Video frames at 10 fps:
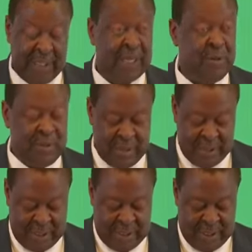that
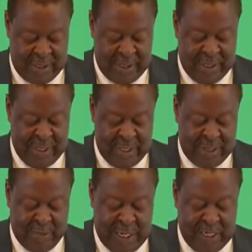was
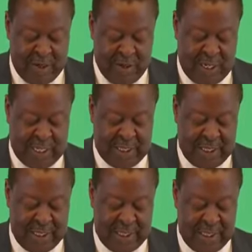displayed to
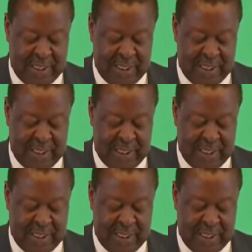us.